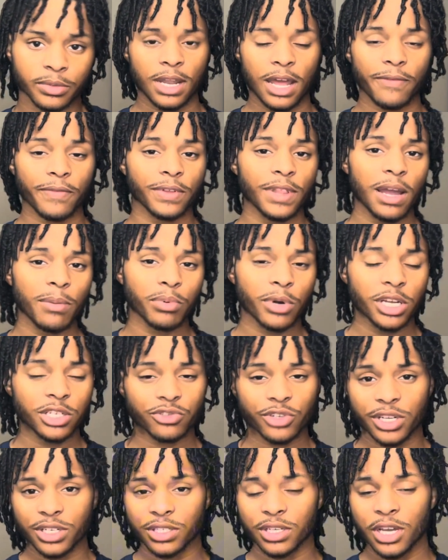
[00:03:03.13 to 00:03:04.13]
Now for that price
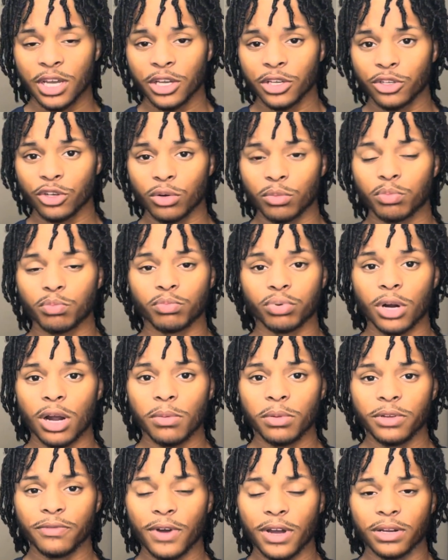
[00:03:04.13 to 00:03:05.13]
range, you'll
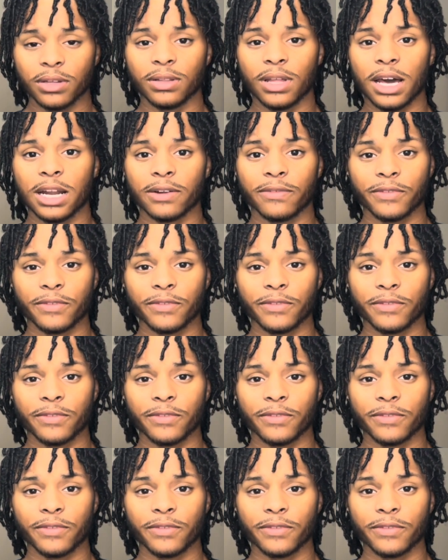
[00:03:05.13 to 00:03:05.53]
probably find a lot of